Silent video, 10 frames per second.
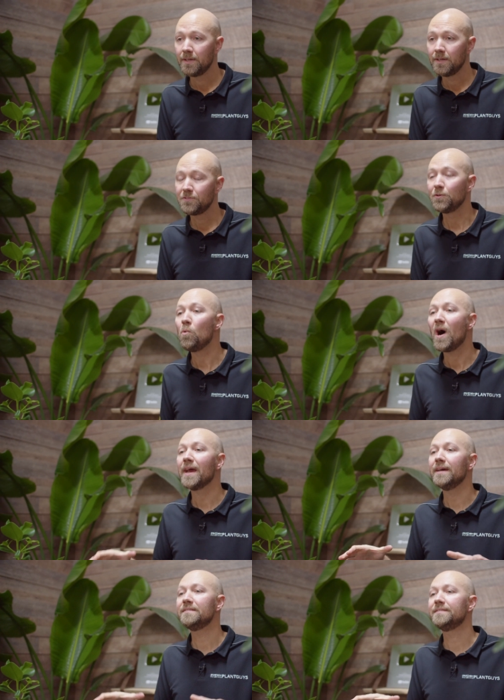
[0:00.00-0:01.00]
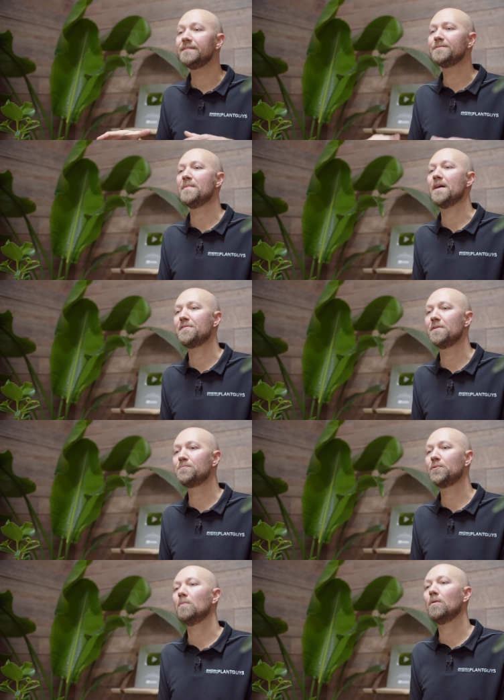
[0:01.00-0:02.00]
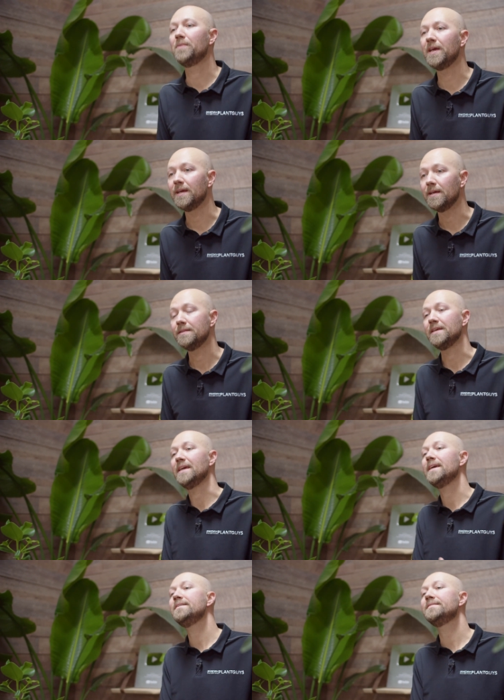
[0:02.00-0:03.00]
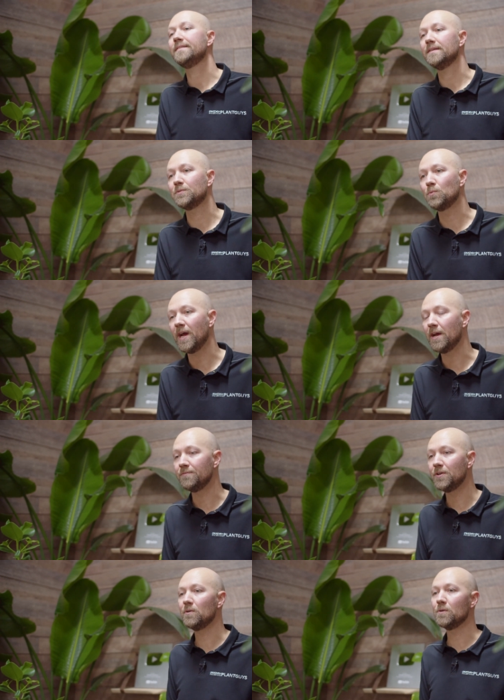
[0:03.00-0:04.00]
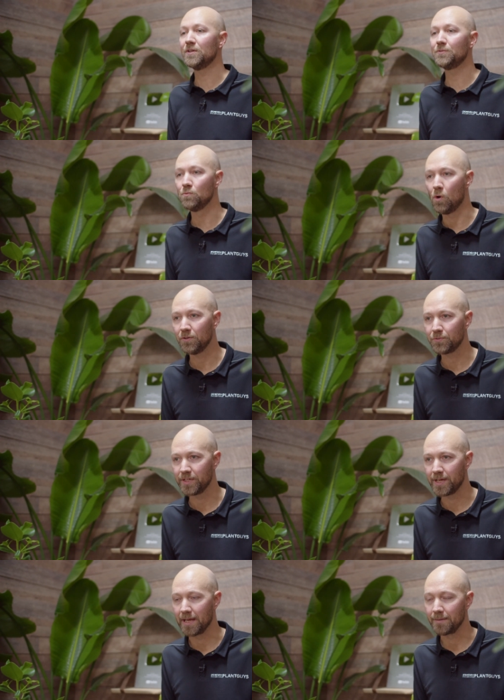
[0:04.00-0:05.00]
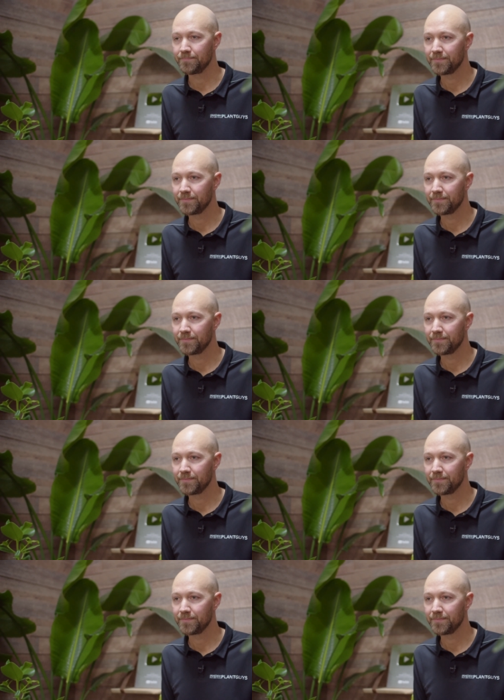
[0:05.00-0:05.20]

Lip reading: So why is this method probably the easiest way of knowing when to water again?